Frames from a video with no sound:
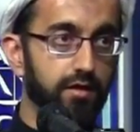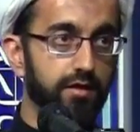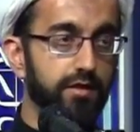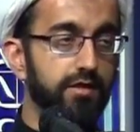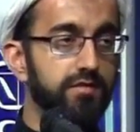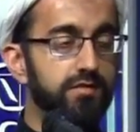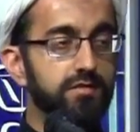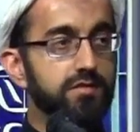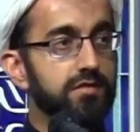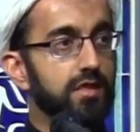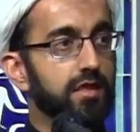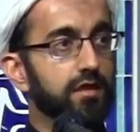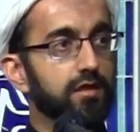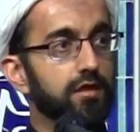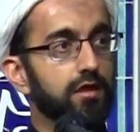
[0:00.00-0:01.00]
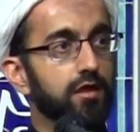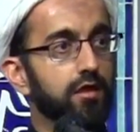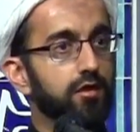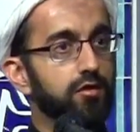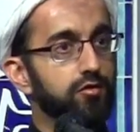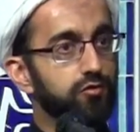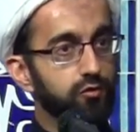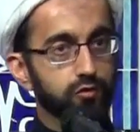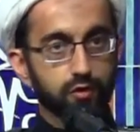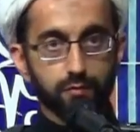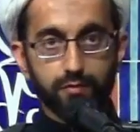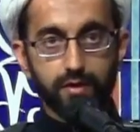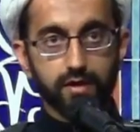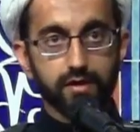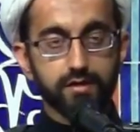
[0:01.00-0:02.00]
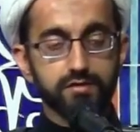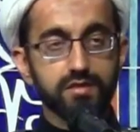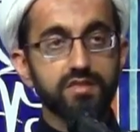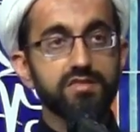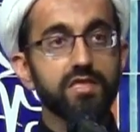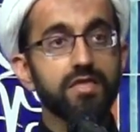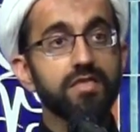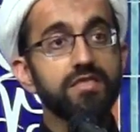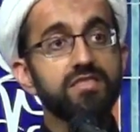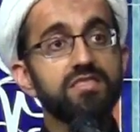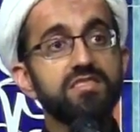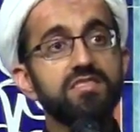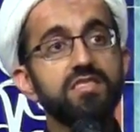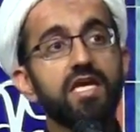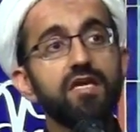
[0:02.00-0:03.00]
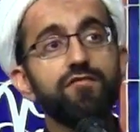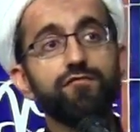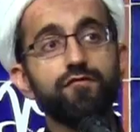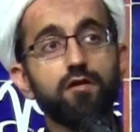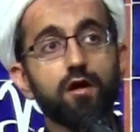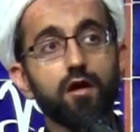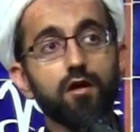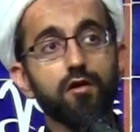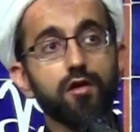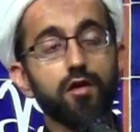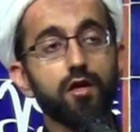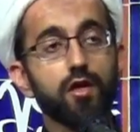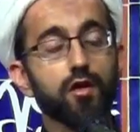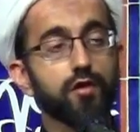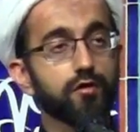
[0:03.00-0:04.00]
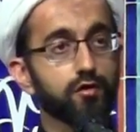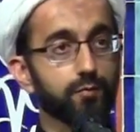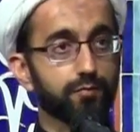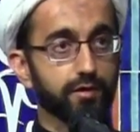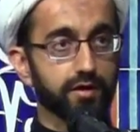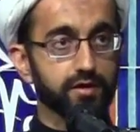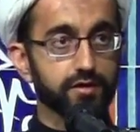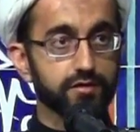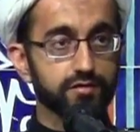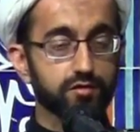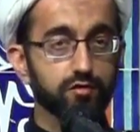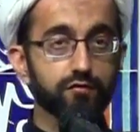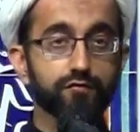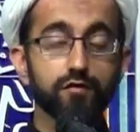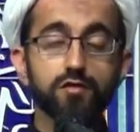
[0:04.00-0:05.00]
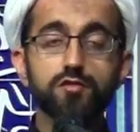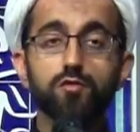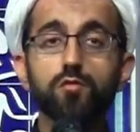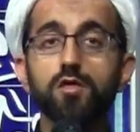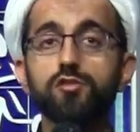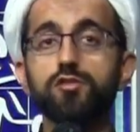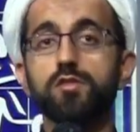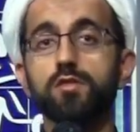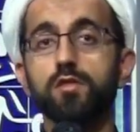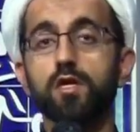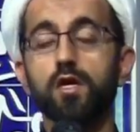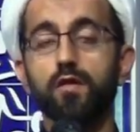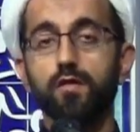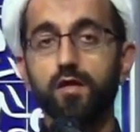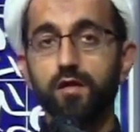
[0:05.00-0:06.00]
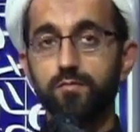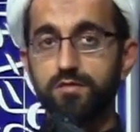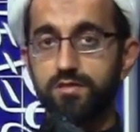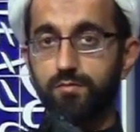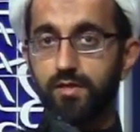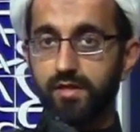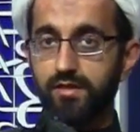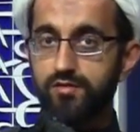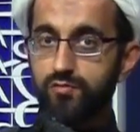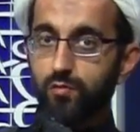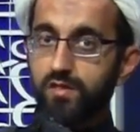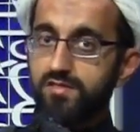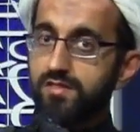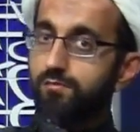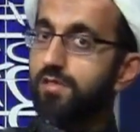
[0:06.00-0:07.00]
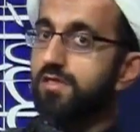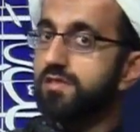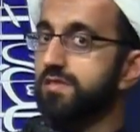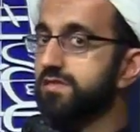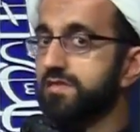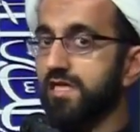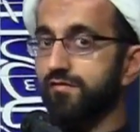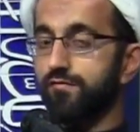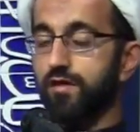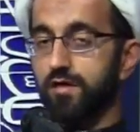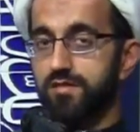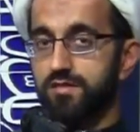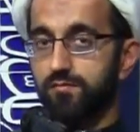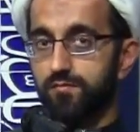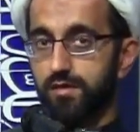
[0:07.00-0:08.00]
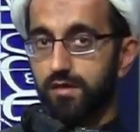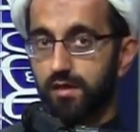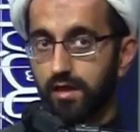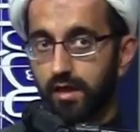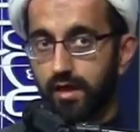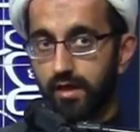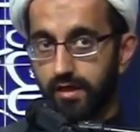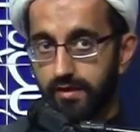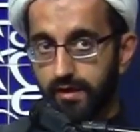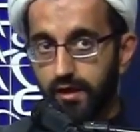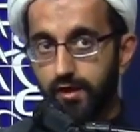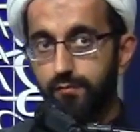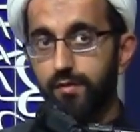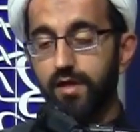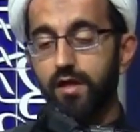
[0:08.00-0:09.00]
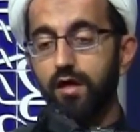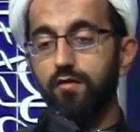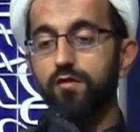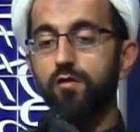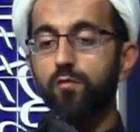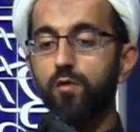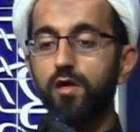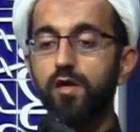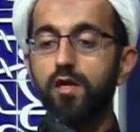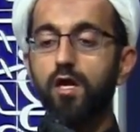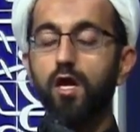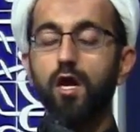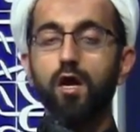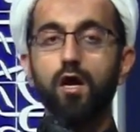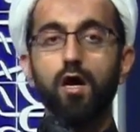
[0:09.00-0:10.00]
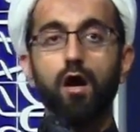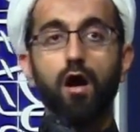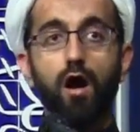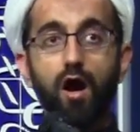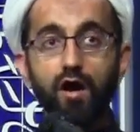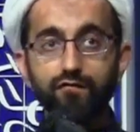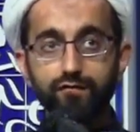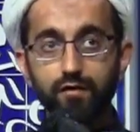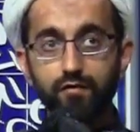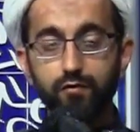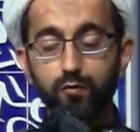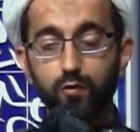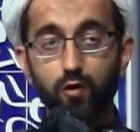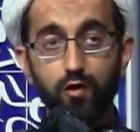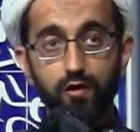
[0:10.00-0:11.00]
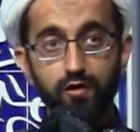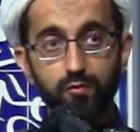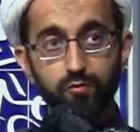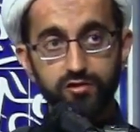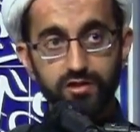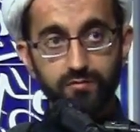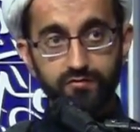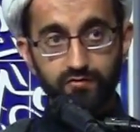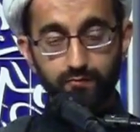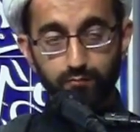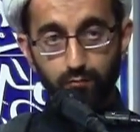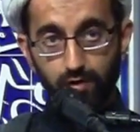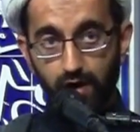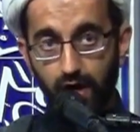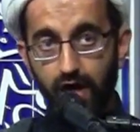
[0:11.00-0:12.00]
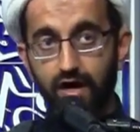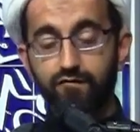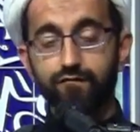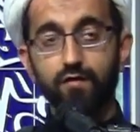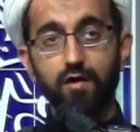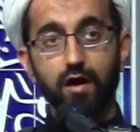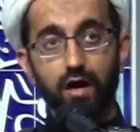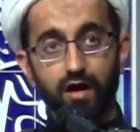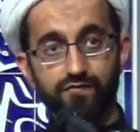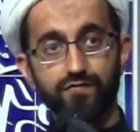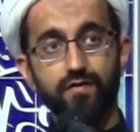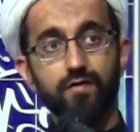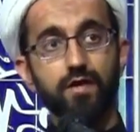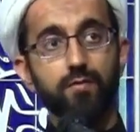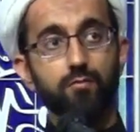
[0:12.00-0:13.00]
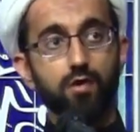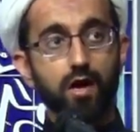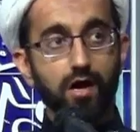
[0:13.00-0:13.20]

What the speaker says: He isn't saying do your prayers. He's saying safeguard your prayers. So the first question that comes to mind is, what does it mean to safeguard something? In Arabic, the word hafidhu, or which comes from muhafada,